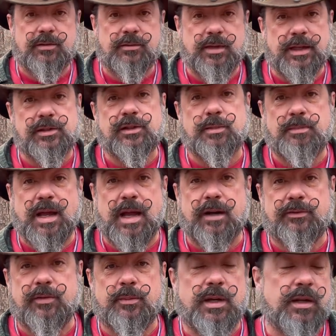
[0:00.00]
the bag
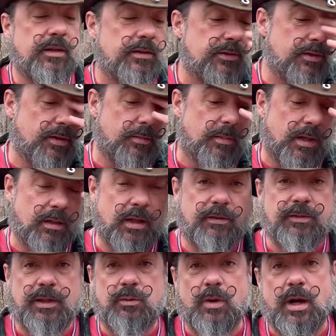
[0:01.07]
for me. So my
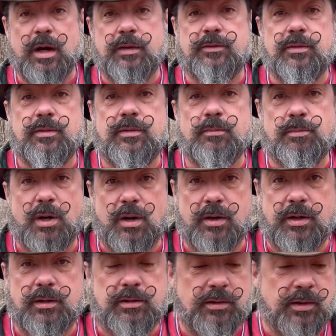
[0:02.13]
lovely wife bought it.